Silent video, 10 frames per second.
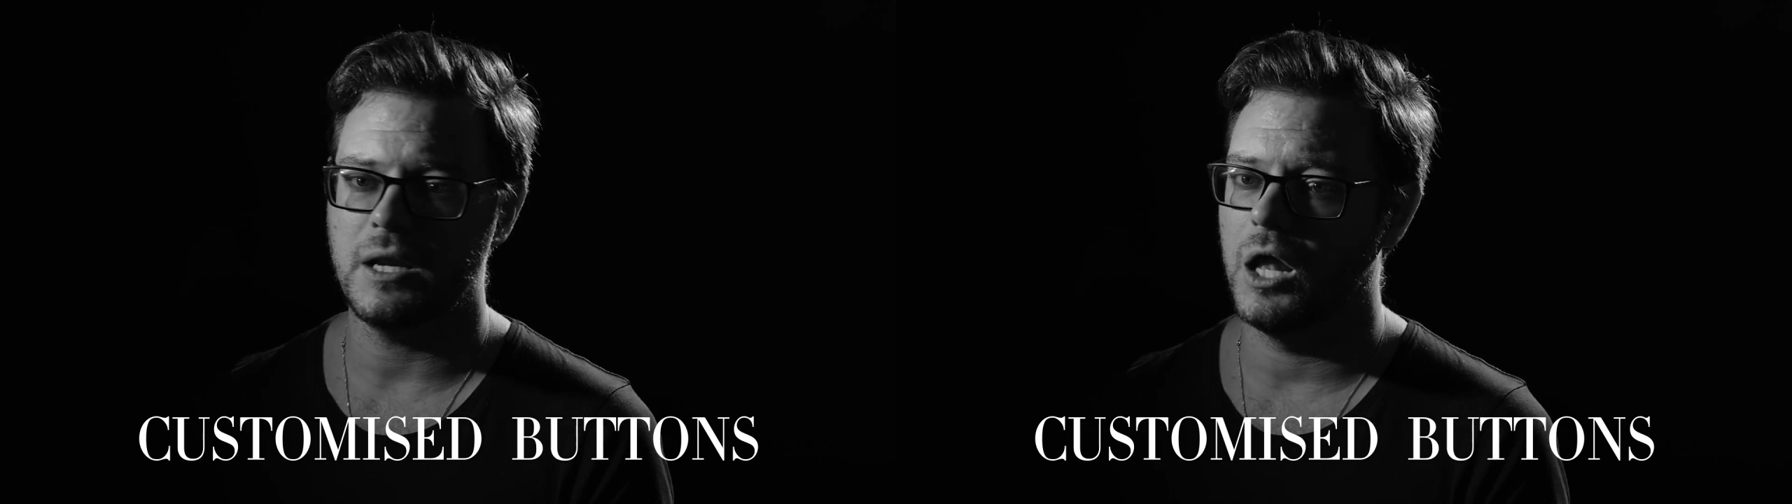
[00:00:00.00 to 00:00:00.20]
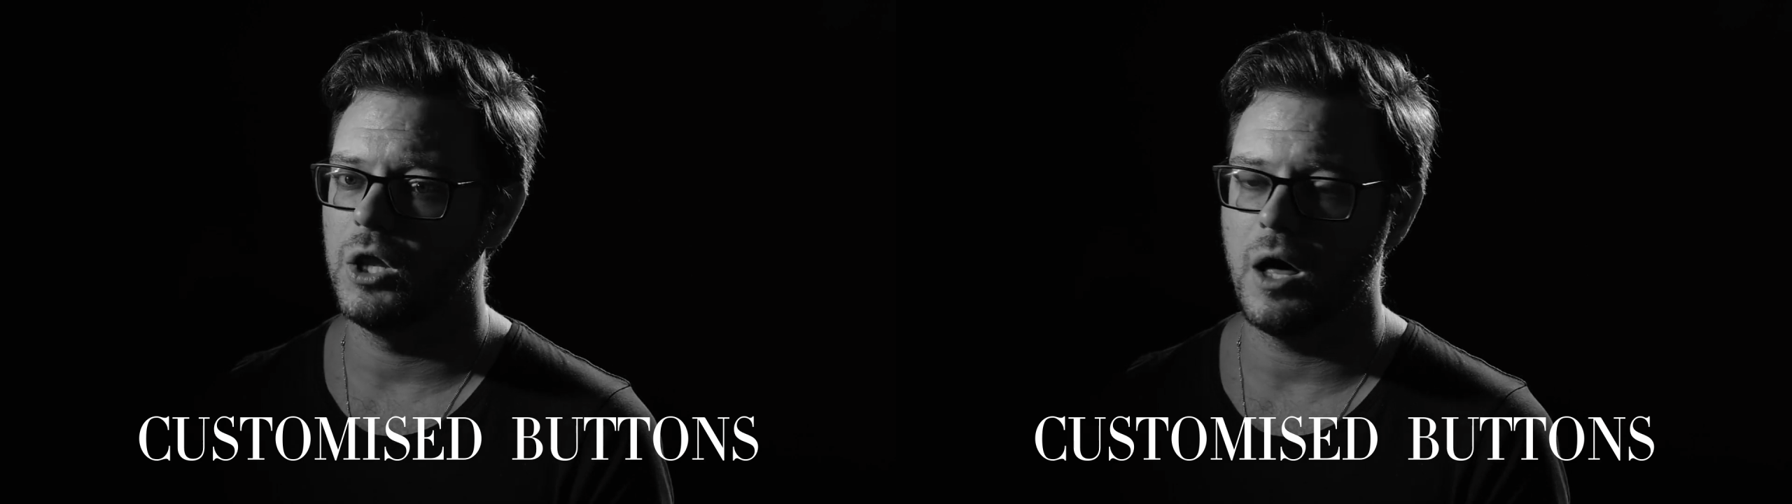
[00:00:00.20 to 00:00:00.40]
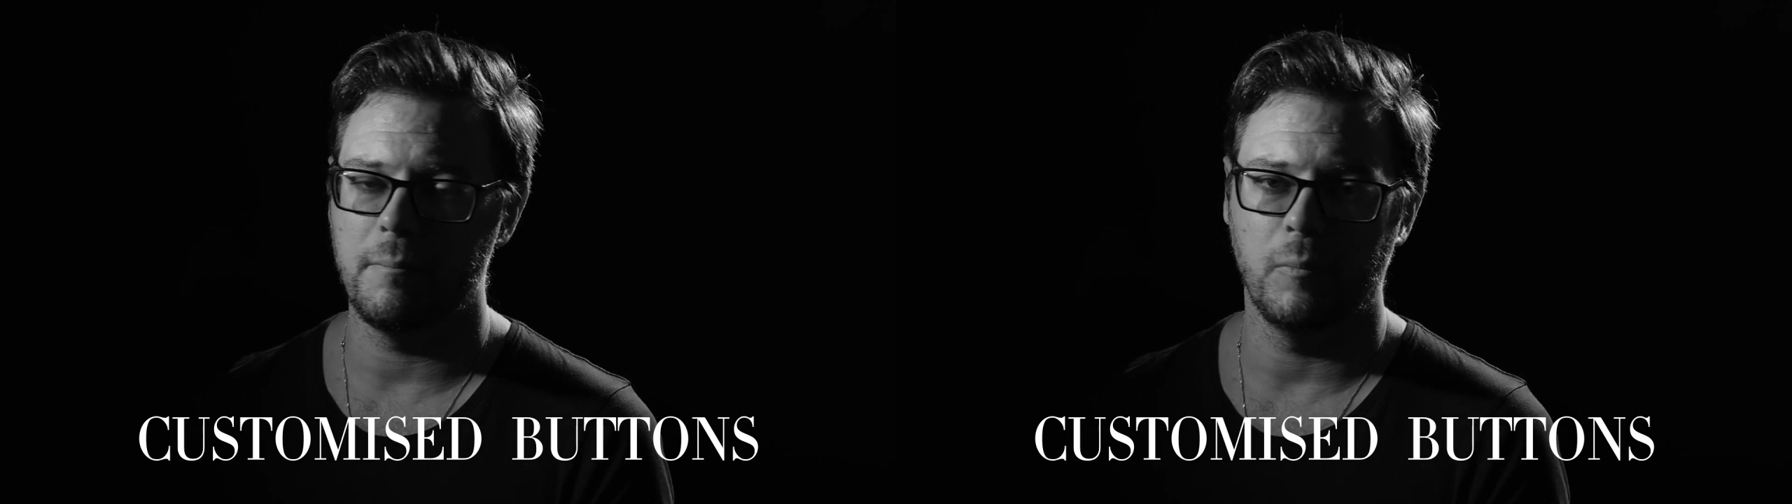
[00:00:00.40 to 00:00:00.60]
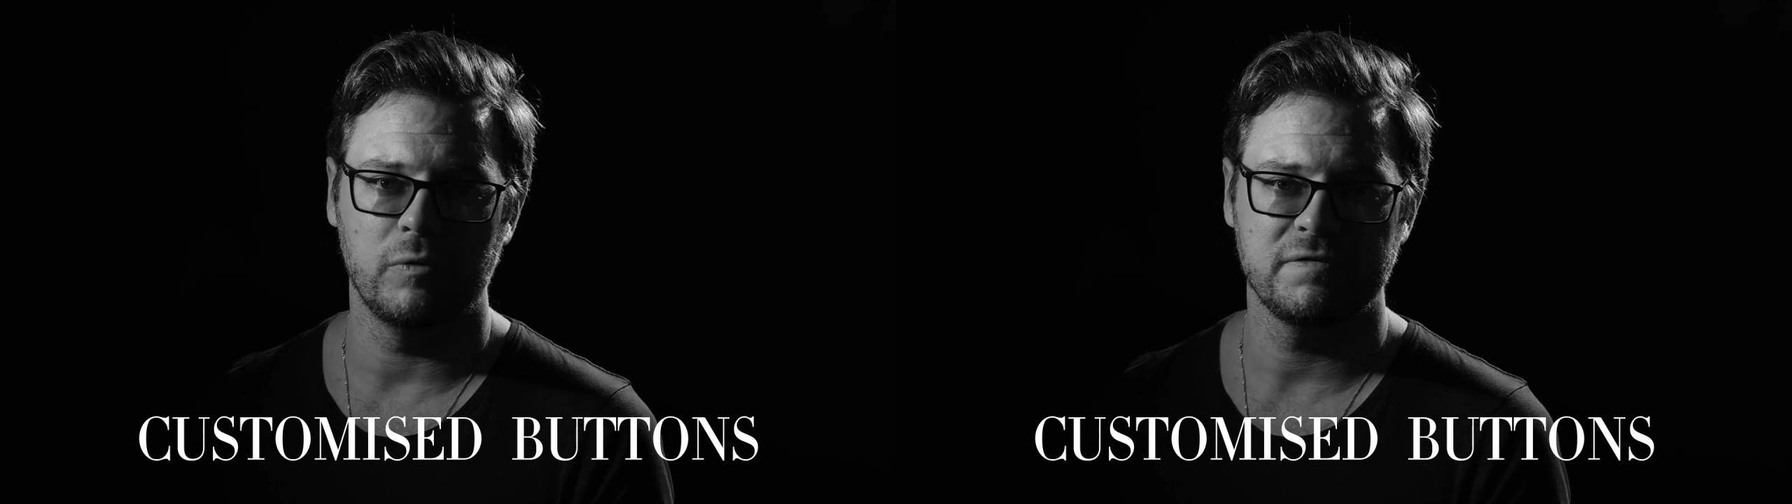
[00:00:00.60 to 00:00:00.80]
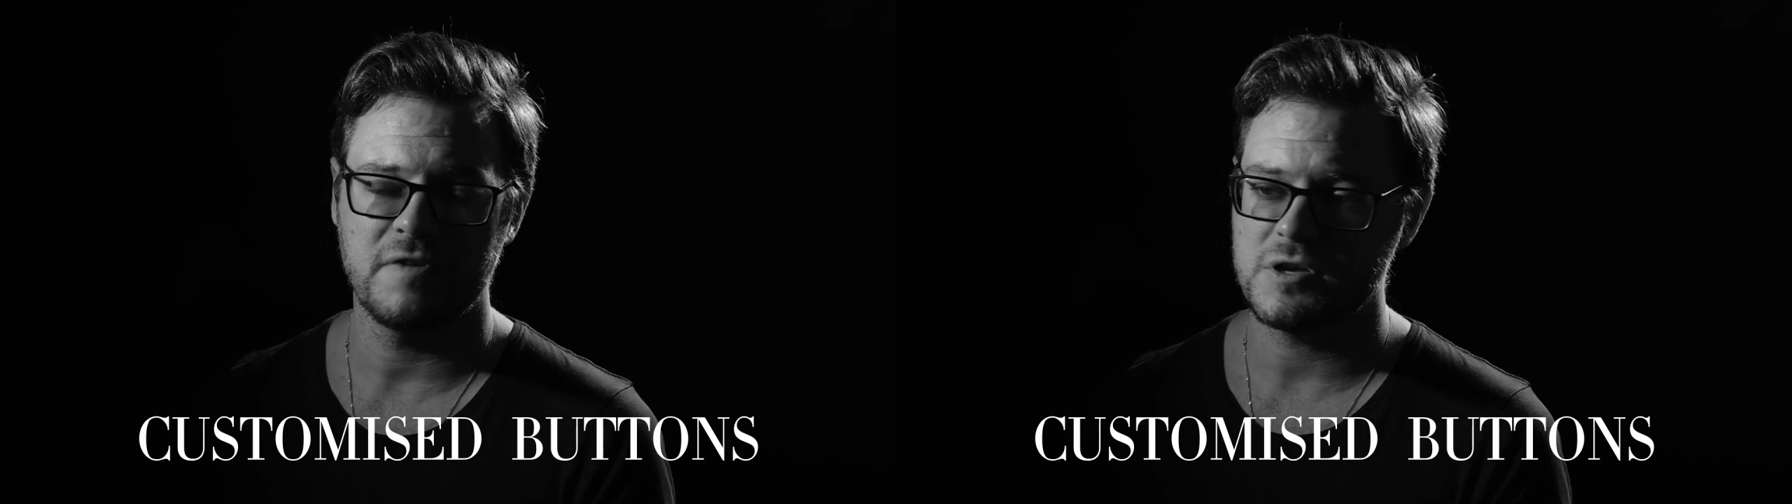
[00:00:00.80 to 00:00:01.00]
a lot more
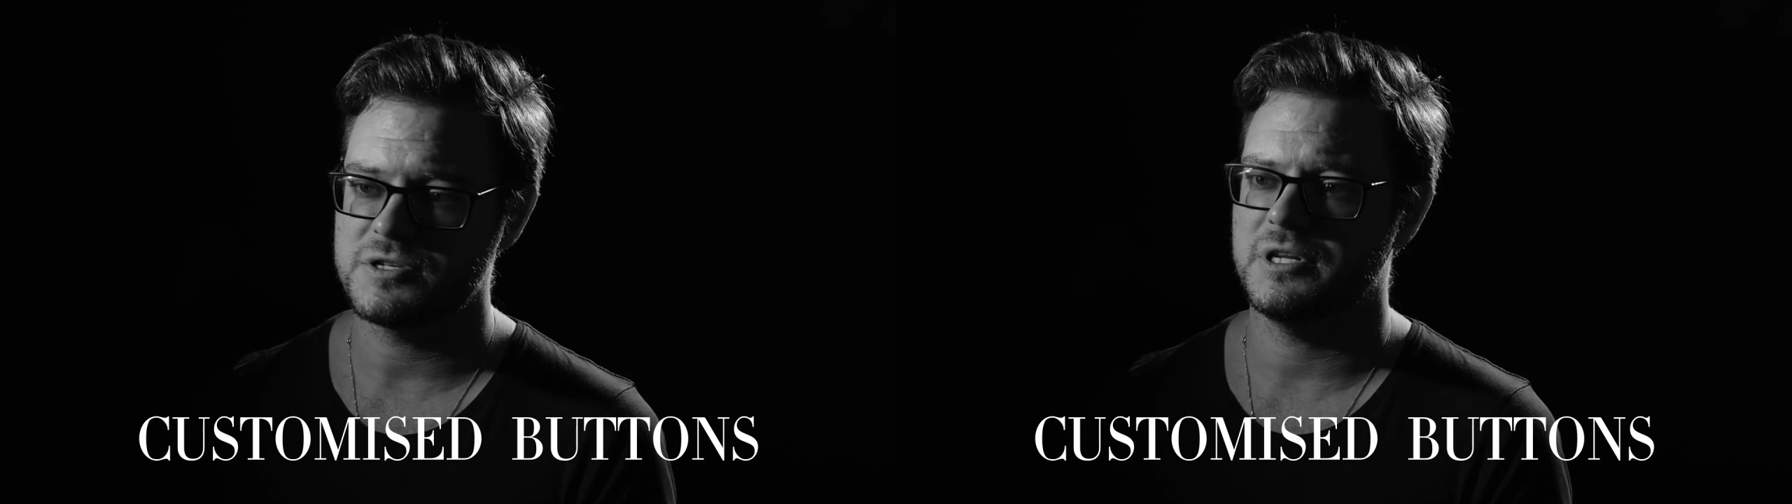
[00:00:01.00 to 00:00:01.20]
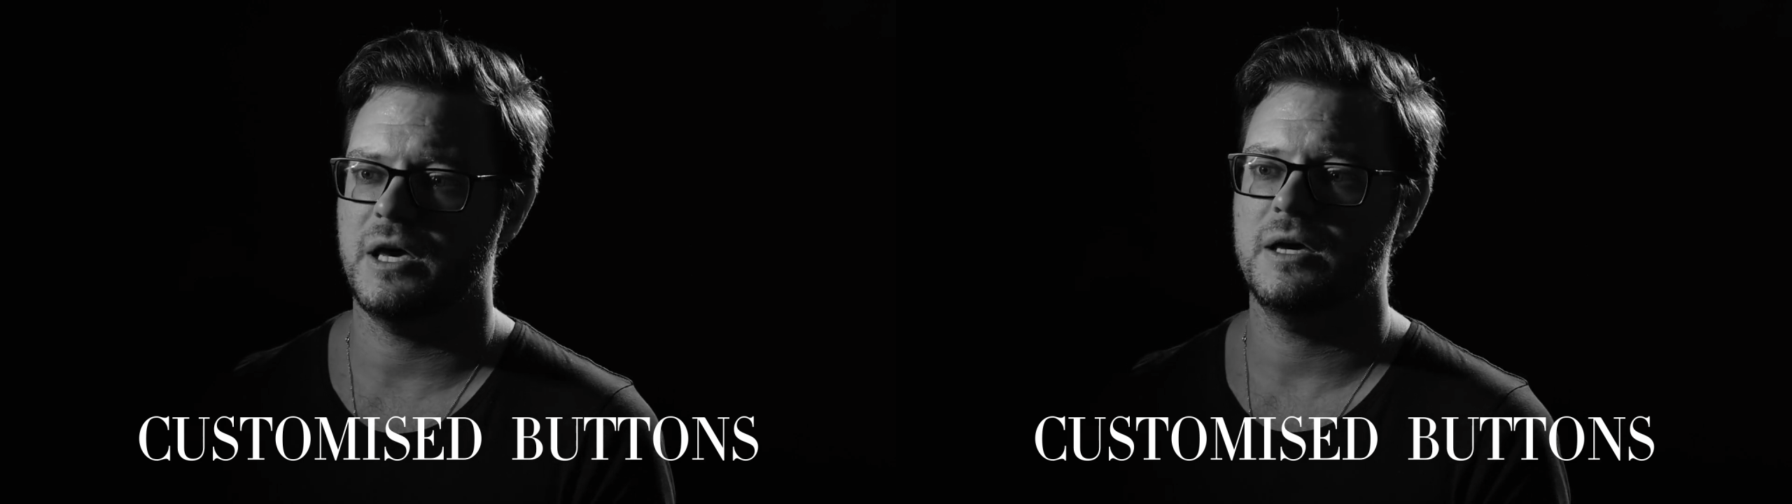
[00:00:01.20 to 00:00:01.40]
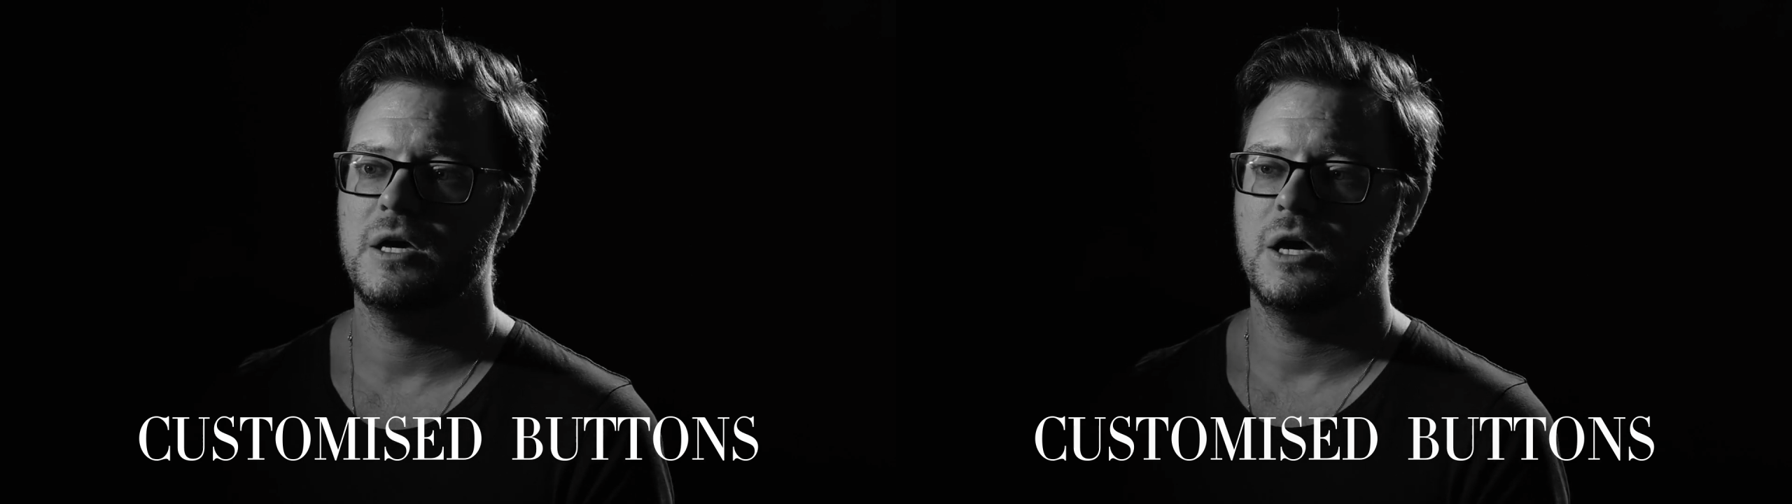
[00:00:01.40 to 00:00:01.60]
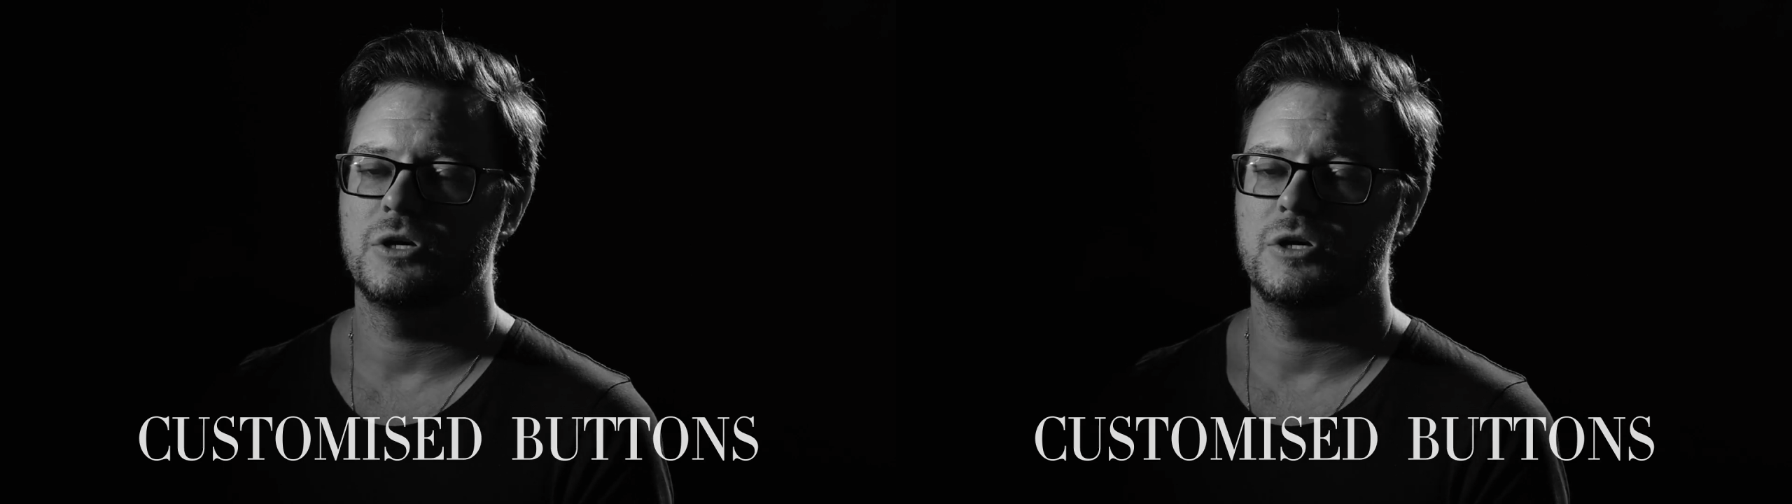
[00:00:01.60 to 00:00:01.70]
faster.